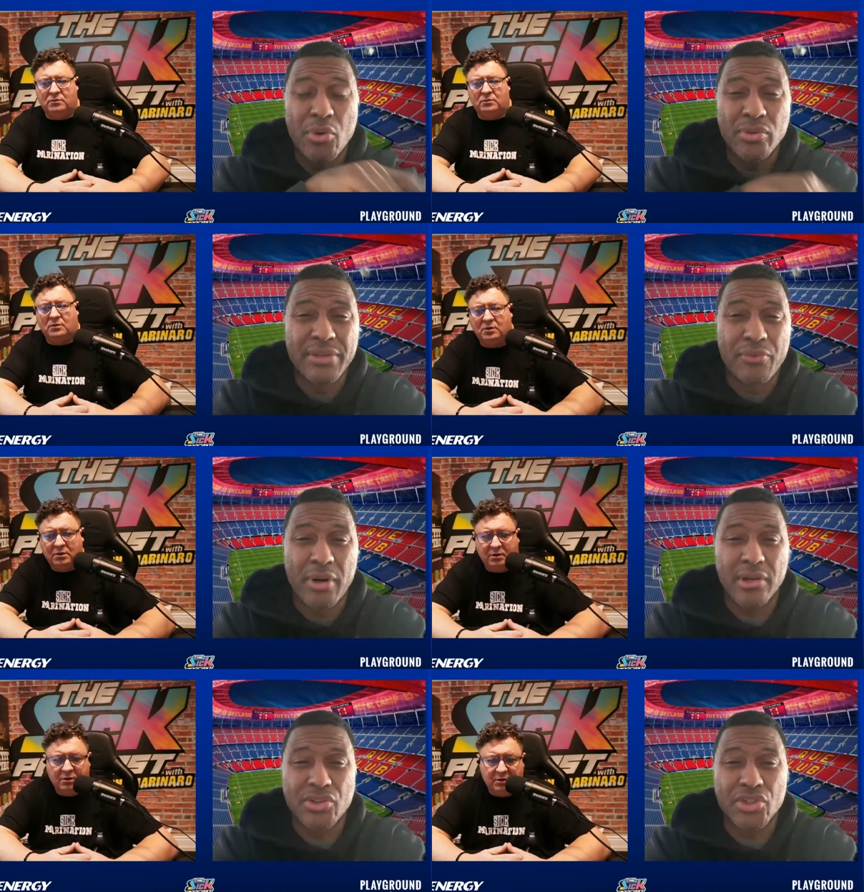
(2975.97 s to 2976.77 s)
Speaker 1: Cote
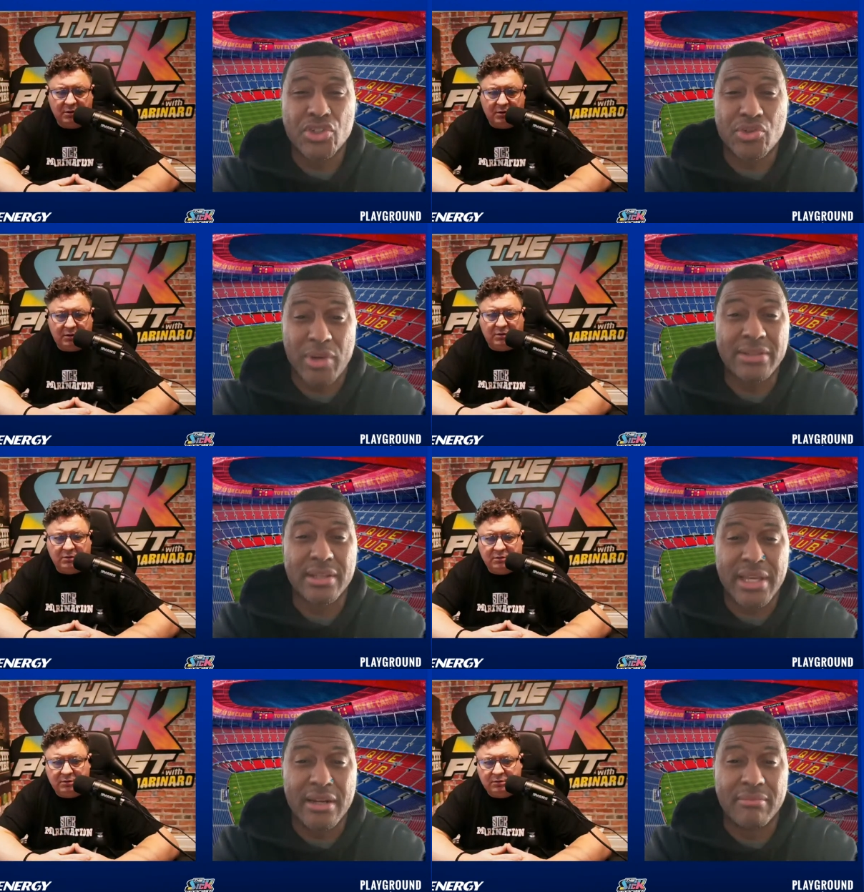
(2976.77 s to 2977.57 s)
d'Ivoire just tried to
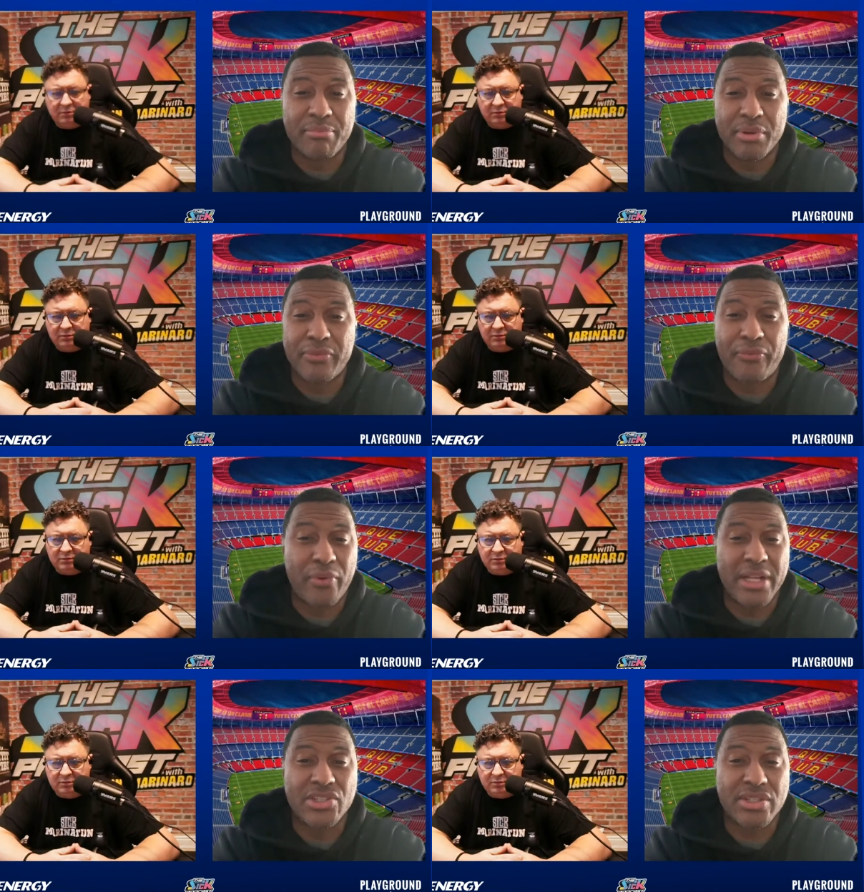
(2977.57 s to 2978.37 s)
get him, but
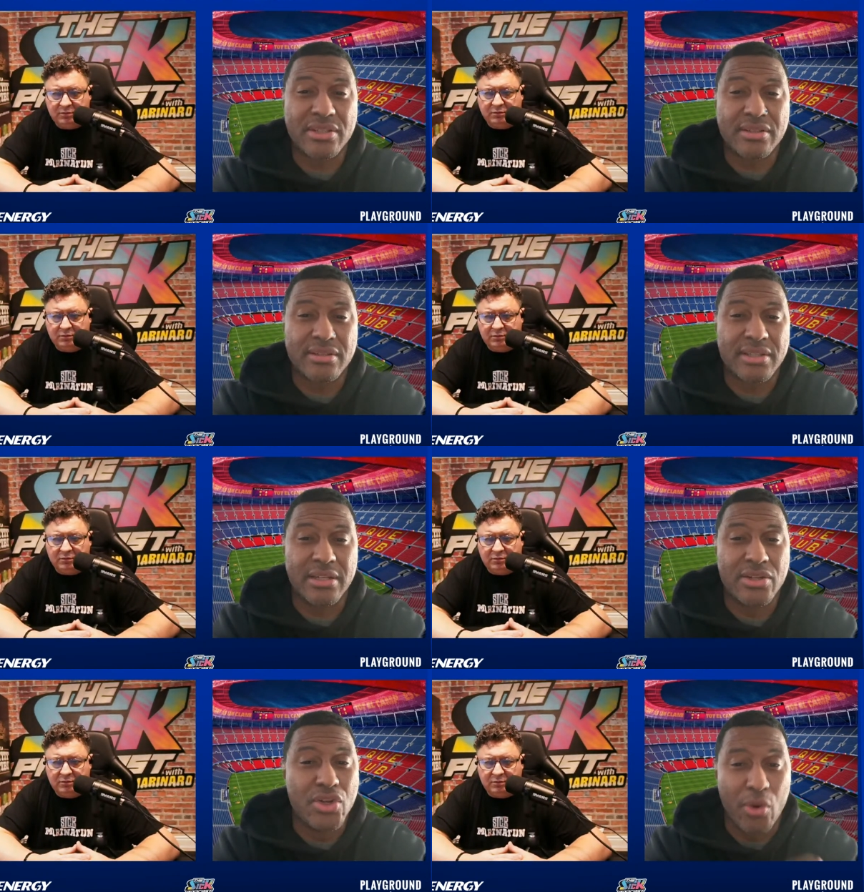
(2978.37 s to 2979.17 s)
France
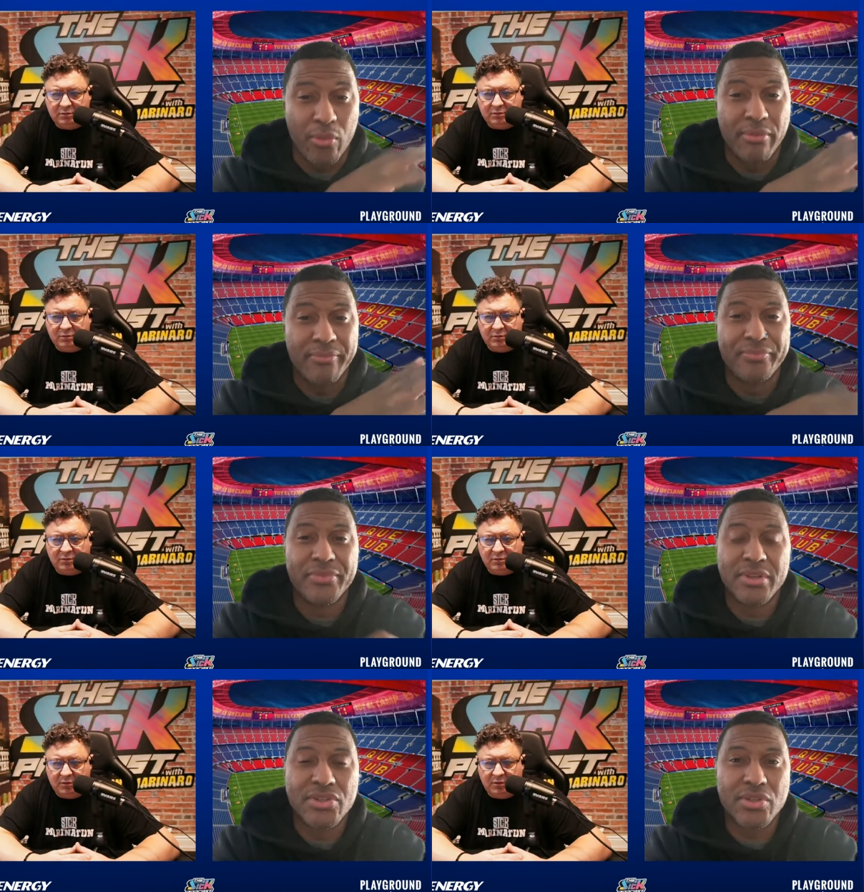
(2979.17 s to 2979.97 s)
said no.
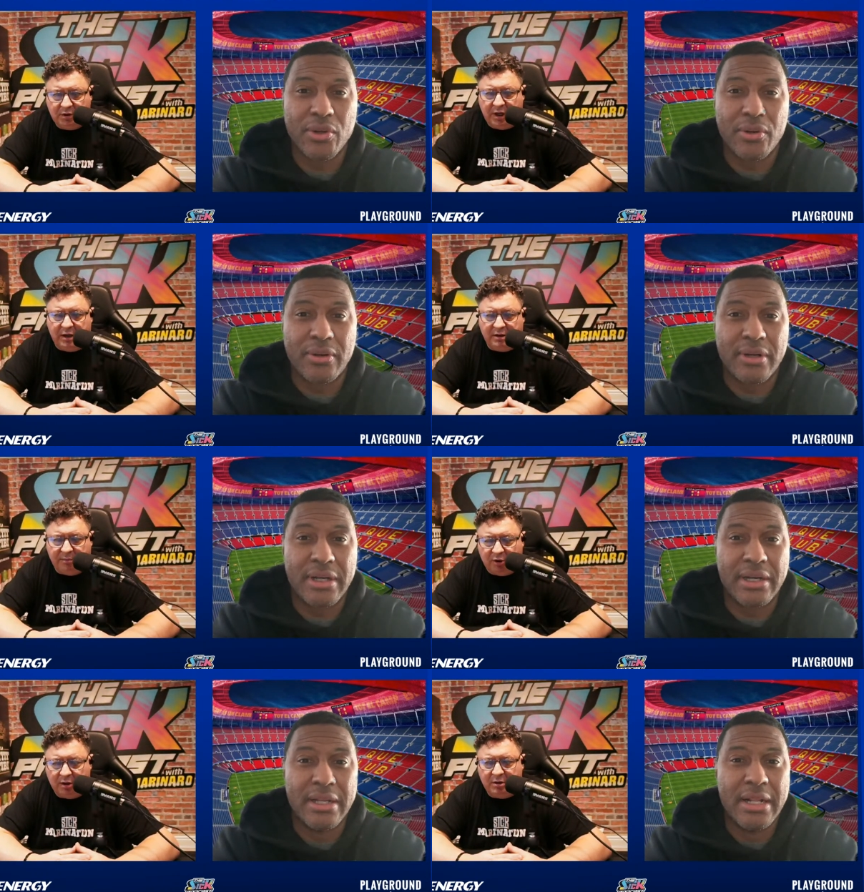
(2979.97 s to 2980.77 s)
So yeah, they
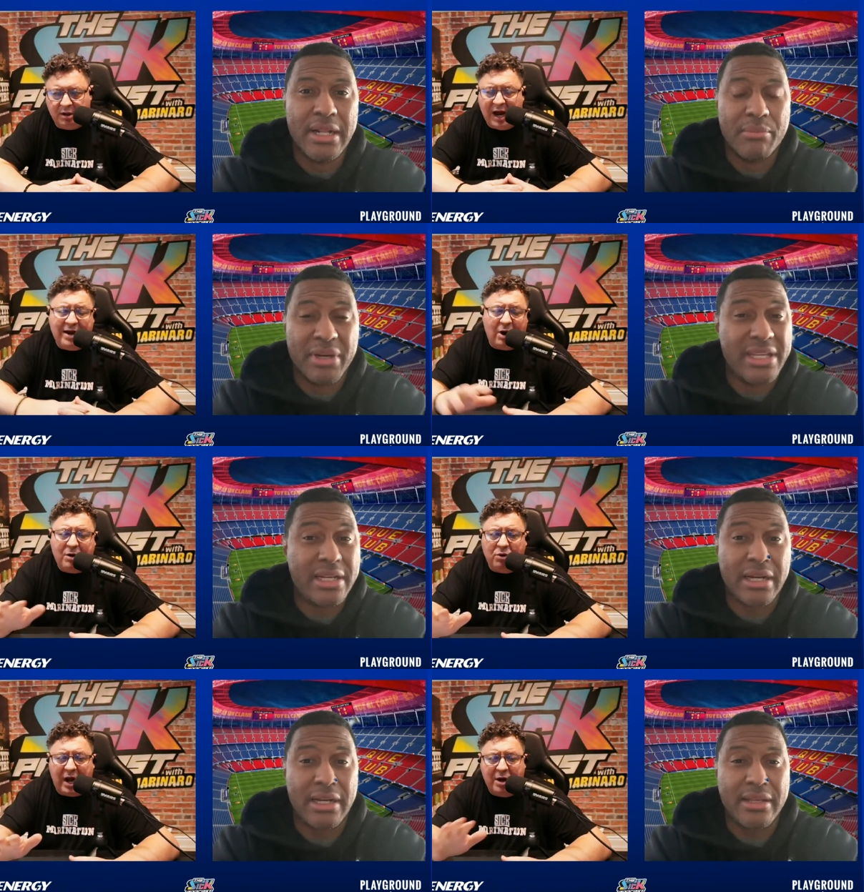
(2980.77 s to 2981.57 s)
blocked. Uh, I,
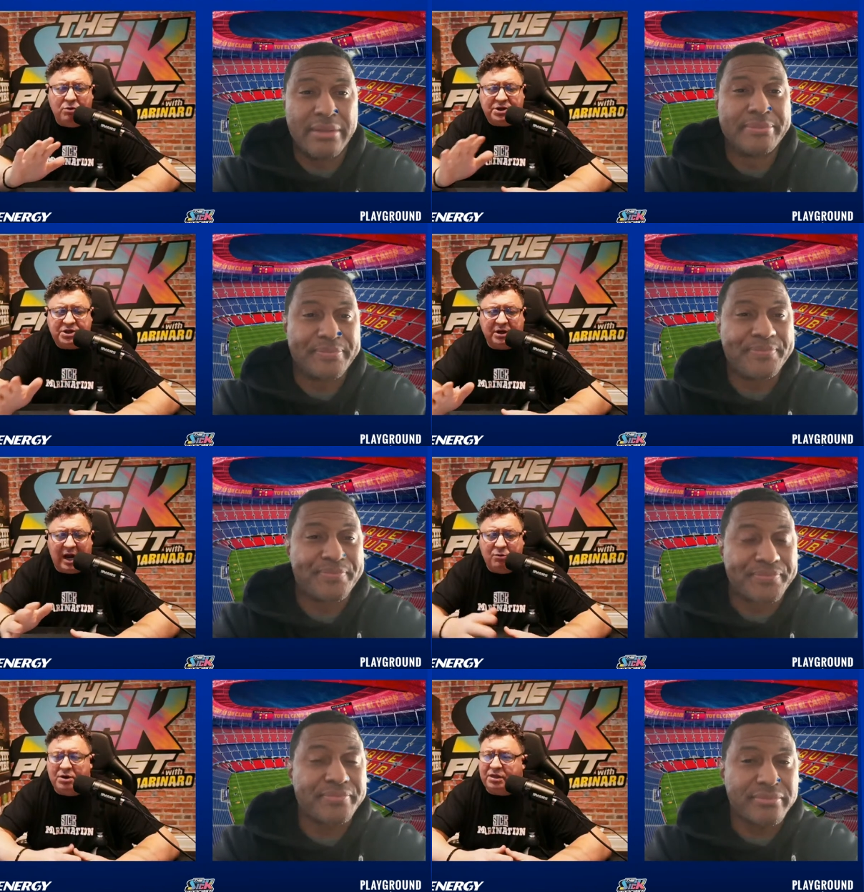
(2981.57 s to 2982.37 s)
I would,
Speaker 2: I would,
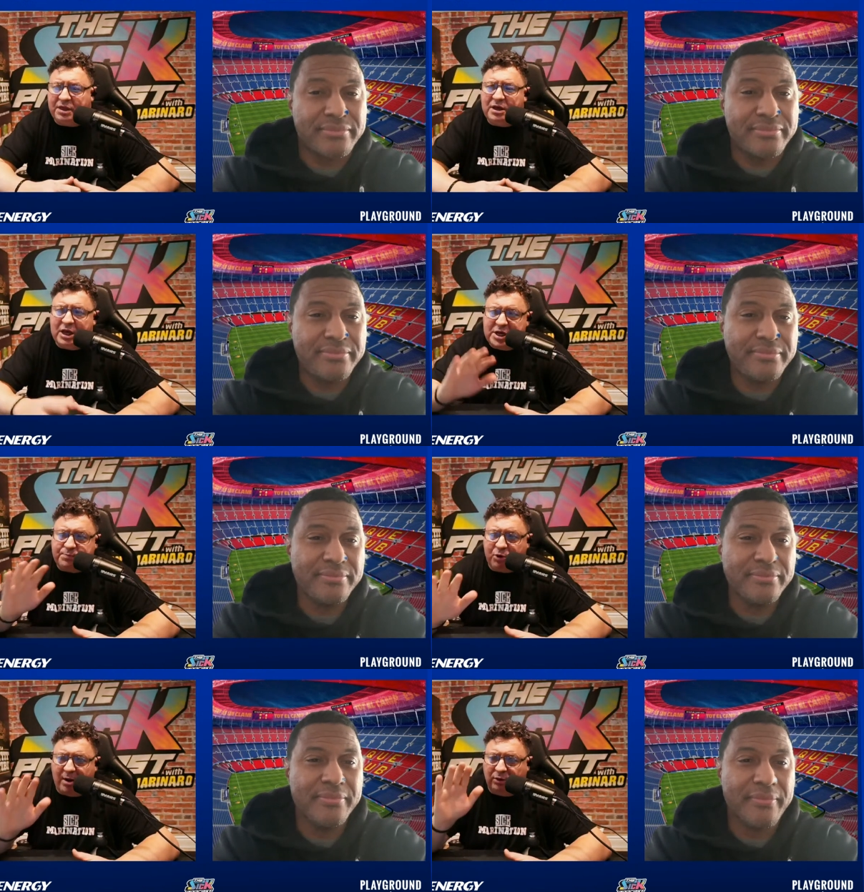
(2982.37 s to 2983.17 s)
I would think he's
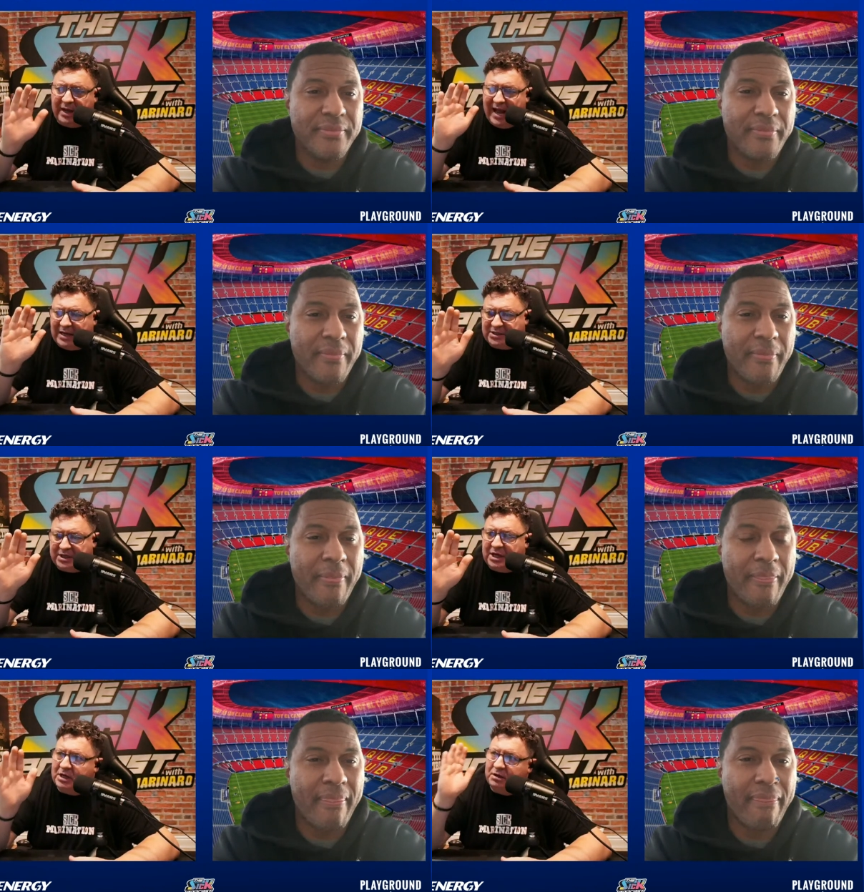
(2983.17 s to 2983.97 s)
probably
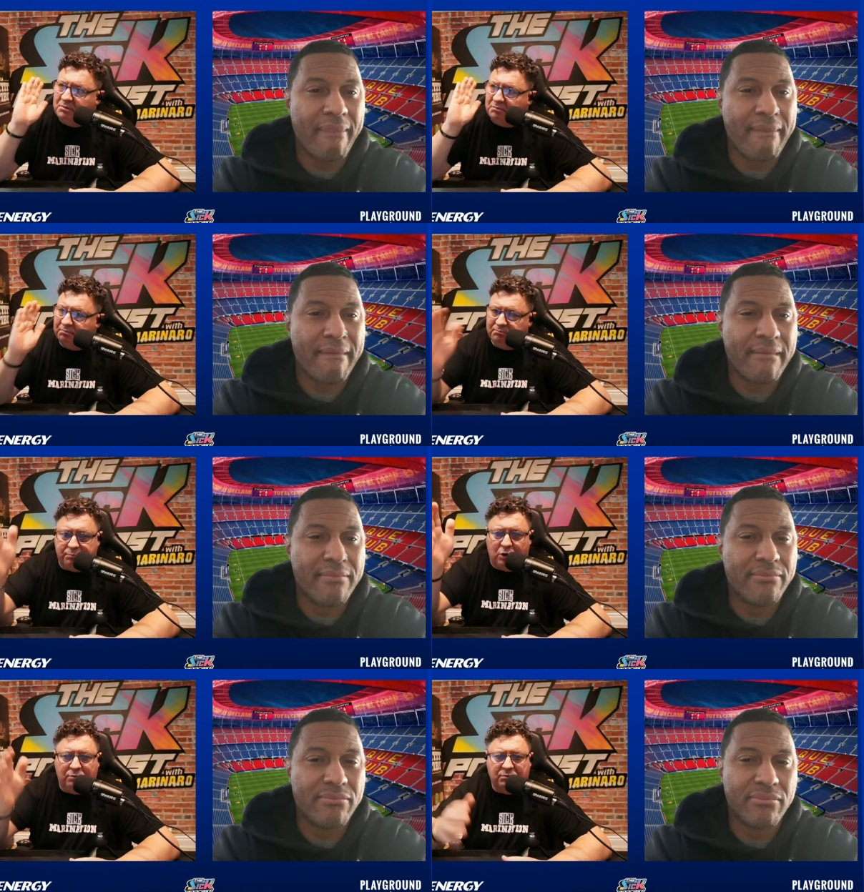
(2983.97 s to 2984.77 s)
asking,
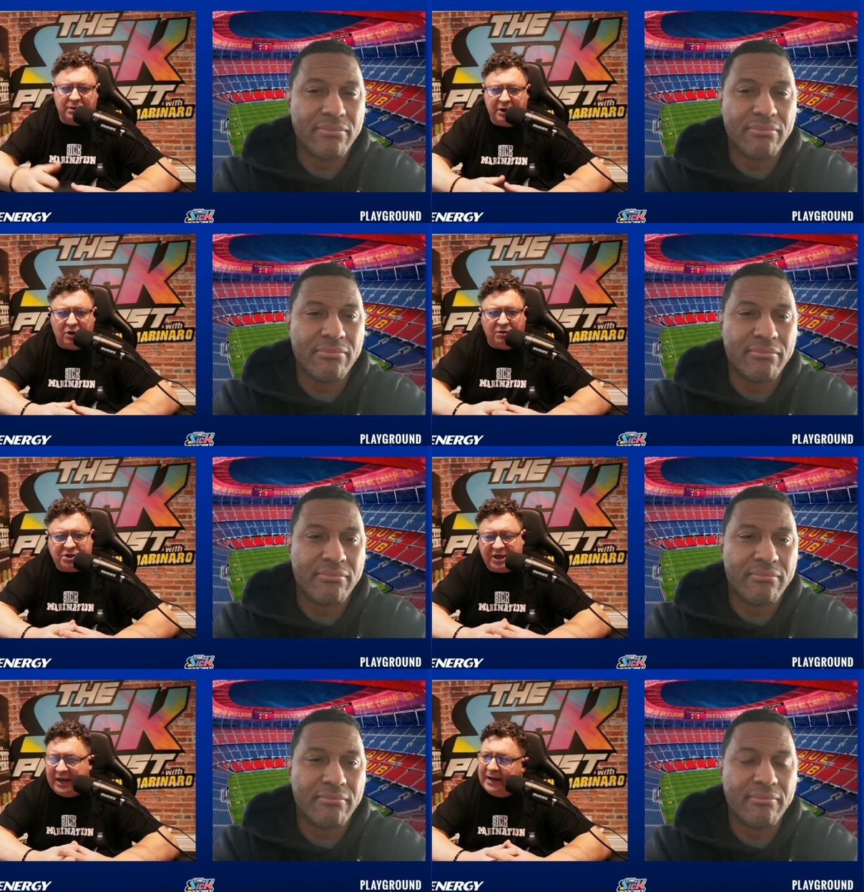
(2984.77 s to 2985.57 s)
boom, you know,
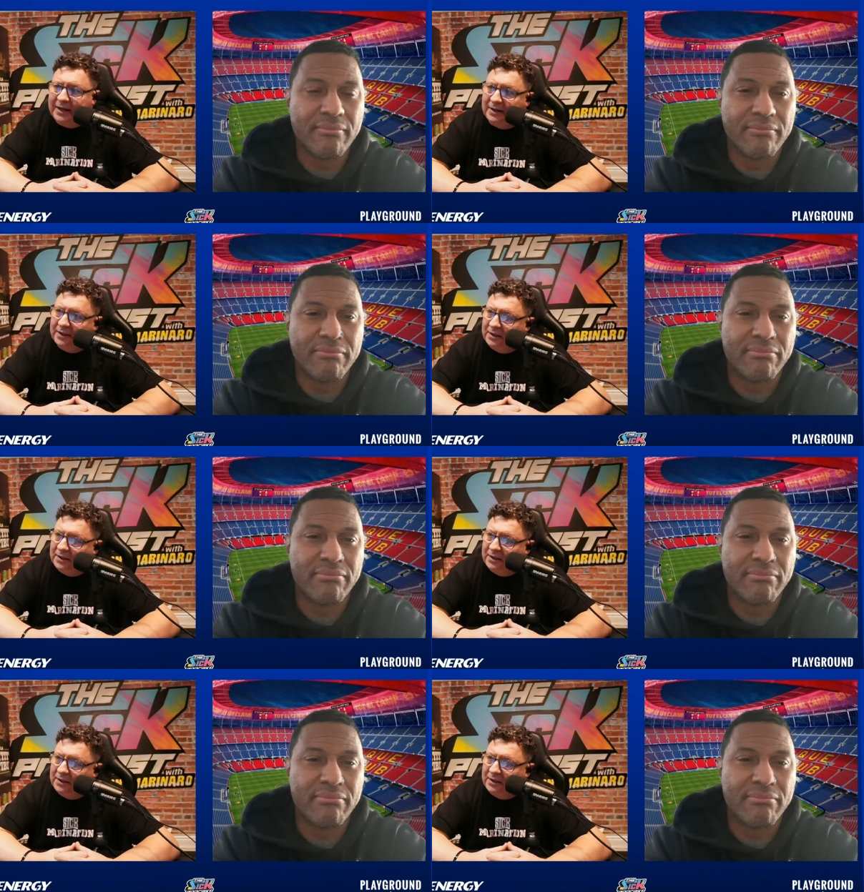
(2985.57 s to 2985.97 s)
saying,